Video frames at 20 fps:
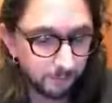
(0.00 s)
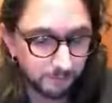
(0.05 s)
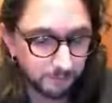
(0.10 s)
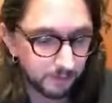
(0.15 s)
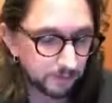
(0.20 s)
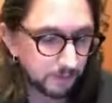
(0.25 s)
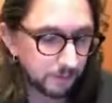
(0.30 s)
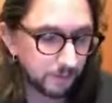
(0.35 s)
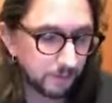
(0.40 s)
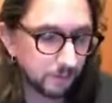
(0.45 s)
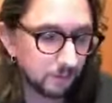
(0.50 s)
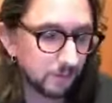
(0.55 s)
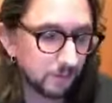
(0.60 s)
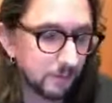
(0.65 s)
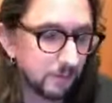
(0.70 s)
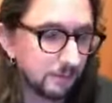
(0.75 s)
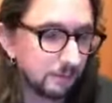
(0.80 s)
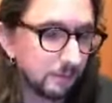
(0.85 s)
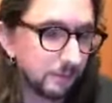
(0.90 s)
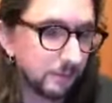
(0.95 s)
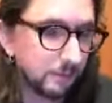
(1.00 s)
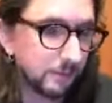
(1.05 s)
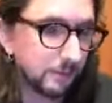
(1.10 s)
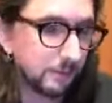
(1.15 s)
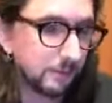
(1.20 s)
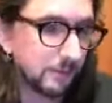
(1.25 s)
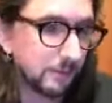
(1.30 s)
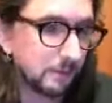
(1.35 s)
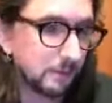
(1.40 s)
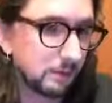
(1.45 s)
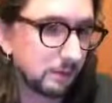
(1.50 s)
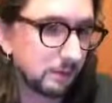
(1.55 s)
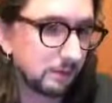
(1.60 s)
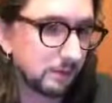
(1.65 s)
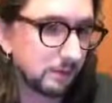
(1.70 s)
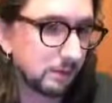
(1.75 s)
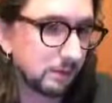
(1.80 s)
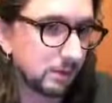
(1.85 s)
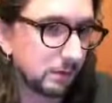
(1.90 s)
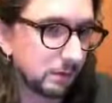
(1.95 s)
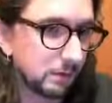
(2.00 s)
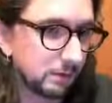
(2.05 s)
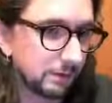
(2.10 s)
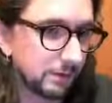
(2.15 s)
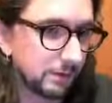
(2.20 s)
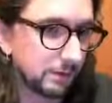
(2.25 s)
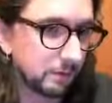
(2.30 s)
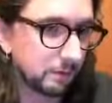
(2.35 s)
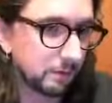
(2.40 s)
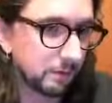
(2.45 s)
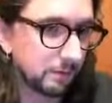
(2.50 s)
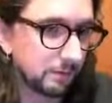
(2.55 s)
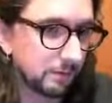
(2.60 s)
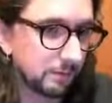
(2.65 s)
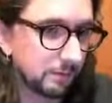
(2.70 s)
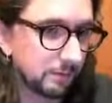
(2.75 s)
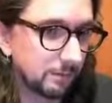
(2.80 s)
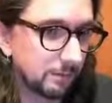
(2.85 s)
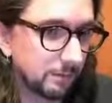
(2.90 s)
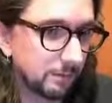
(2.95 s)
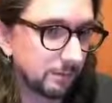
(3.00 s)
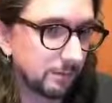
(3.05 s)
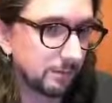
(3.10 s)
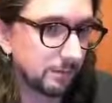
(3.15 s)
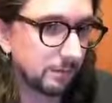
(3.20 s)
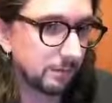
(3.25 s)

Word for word: We're we're just going to um, we're not we're going to be closing the calls though. We're